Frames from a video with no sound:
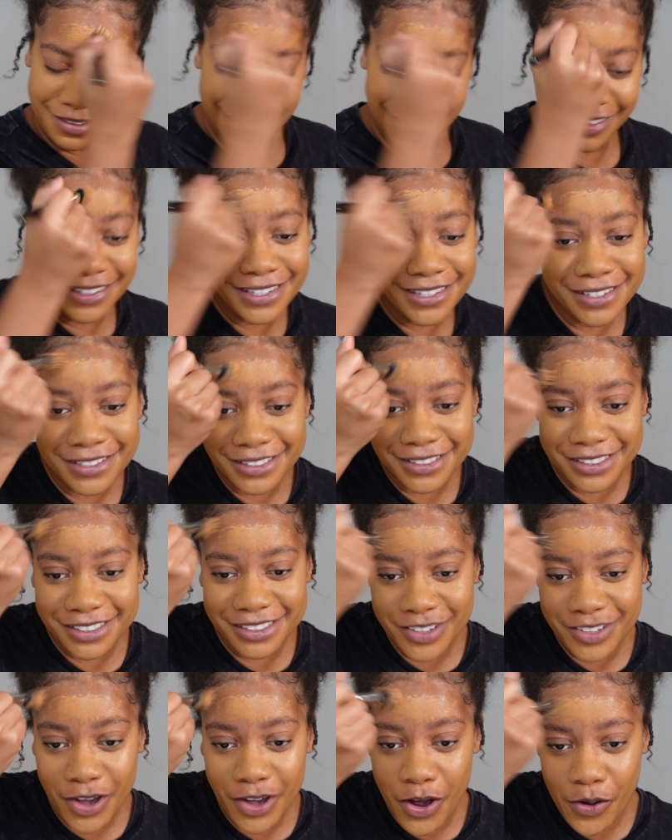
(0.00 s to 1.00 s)
This is
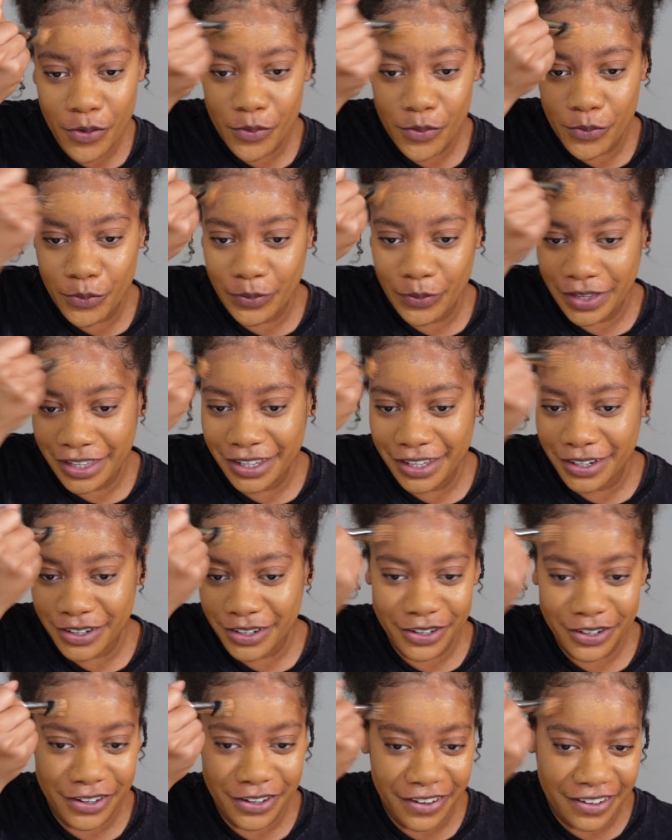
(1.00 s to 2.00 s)
so
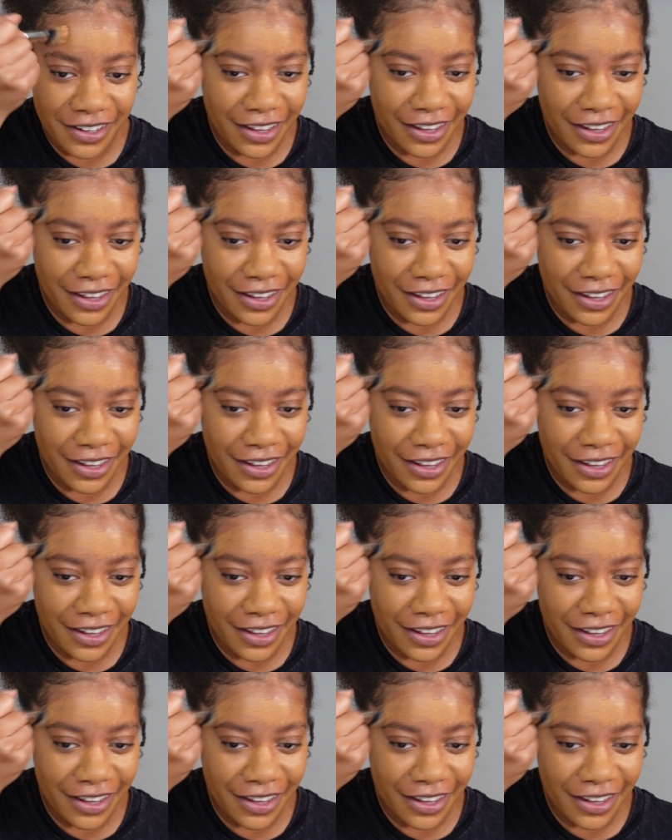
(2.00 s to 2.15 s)
weird.